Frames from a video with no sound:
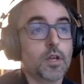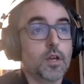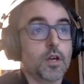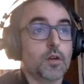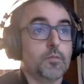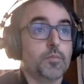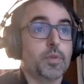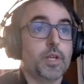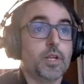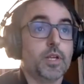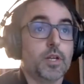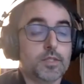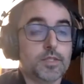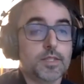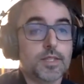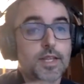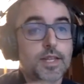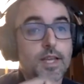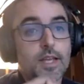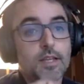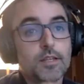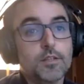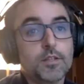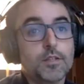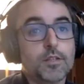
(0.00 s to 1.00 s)
Because
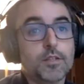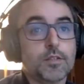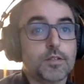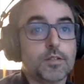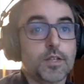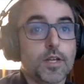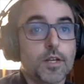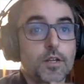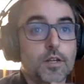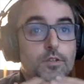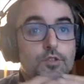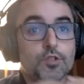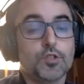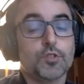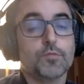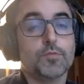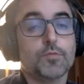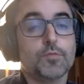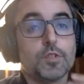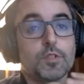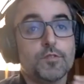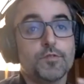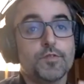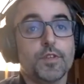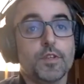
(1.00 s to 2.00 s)
again, the
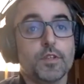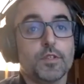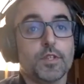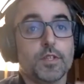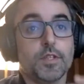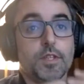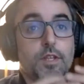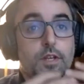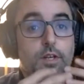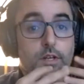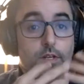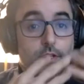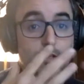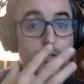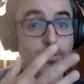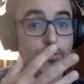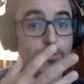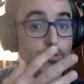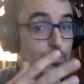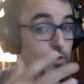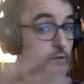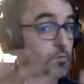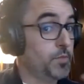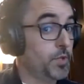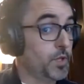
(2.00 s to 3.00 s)
consumers feel that they are in
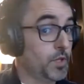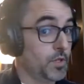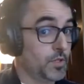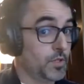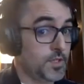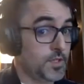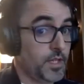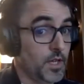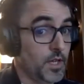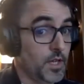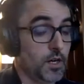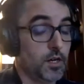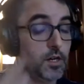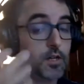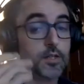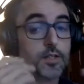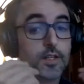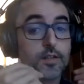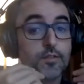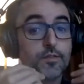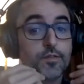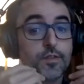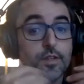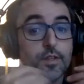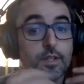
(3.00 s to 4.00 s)
control because they
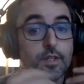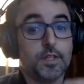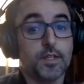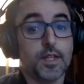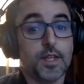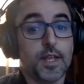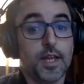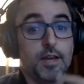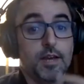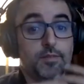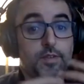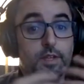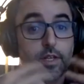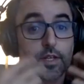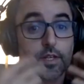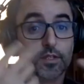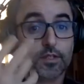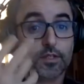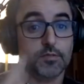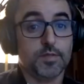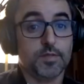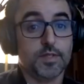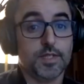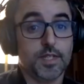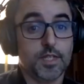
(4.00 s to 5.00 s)
feel that they have the
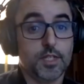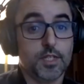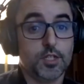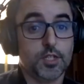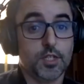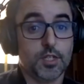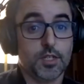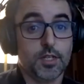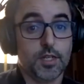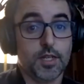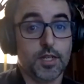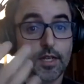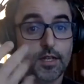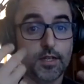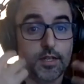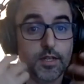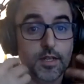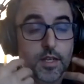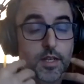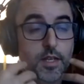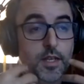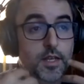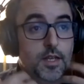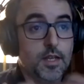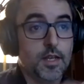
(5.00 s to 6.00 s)
customization and
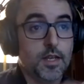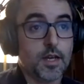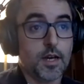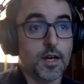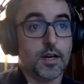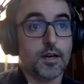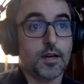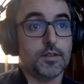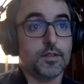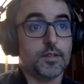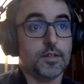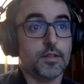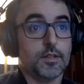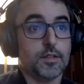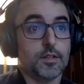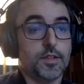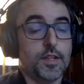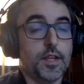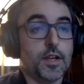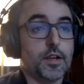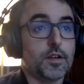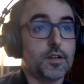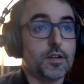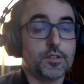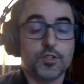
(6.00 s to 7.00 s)

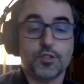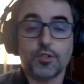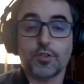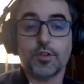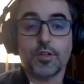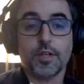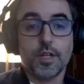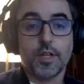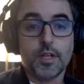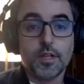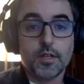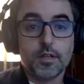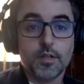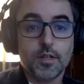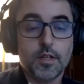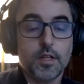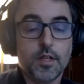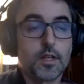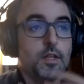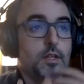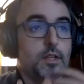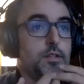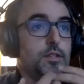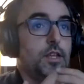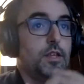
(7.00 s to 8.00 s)
their journey.
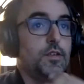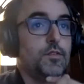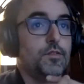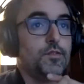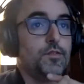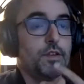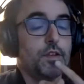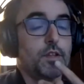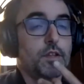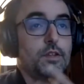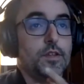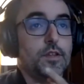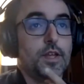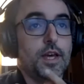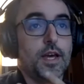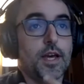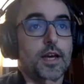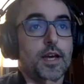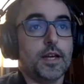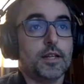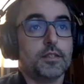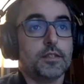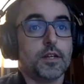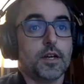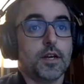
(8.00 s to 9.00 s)
They feel
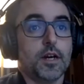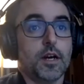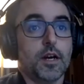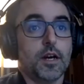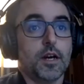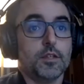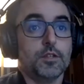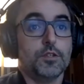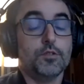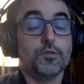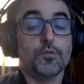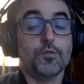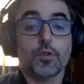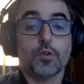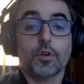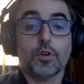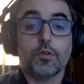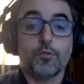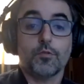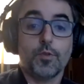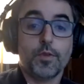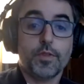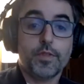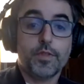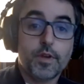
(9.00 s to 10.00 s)
that you work
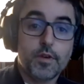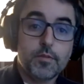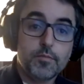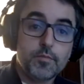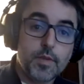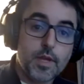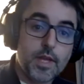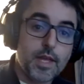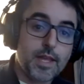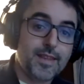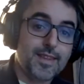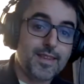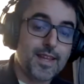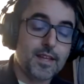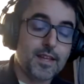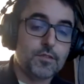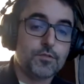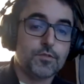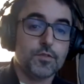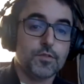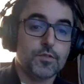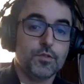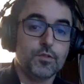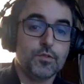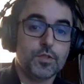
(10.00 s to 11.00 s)
with them, and that
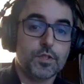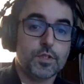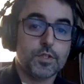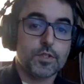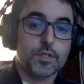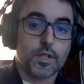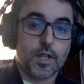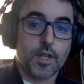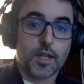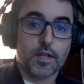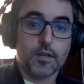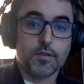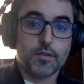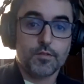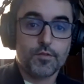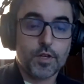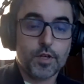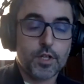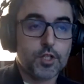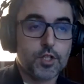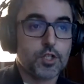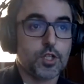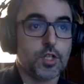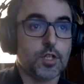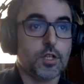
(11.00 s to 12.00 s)
reduces a lot of
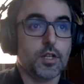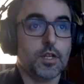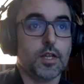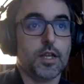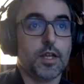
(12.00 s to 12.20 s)
friction.